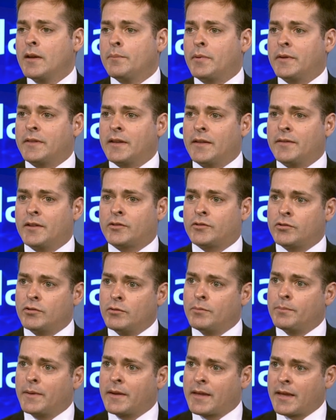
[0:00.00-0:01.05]
but then the
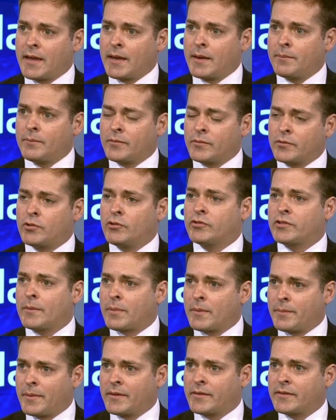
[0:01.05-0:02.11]
two became two
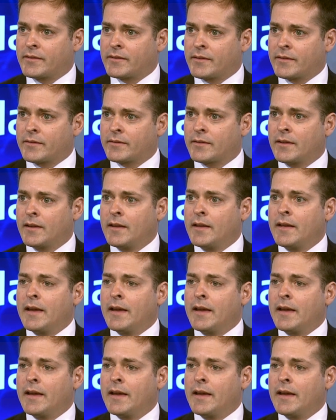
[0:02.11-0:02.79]
separate businesses,